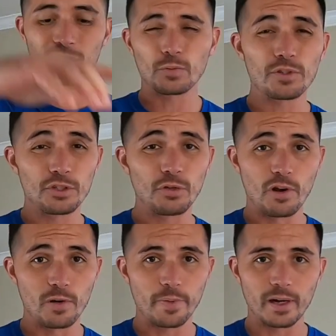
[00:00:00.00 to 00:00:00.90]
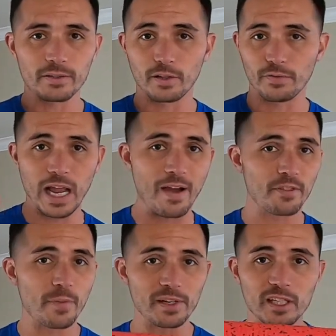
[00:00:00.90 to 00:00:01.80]
This one's 200 bucks, so if you have
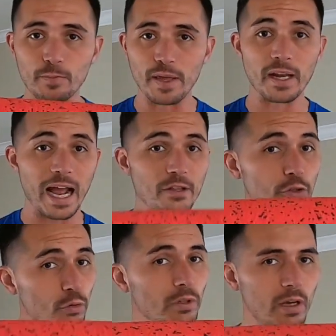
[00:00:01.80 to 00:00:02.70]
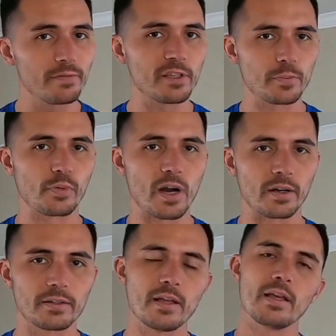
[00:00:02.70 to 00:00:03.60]
the money, spend it. I do love this
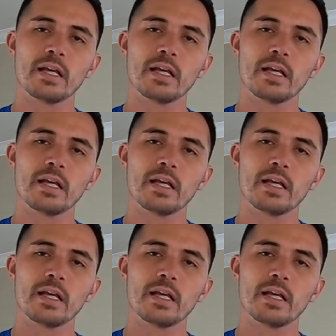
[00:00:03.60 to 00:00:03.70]
product,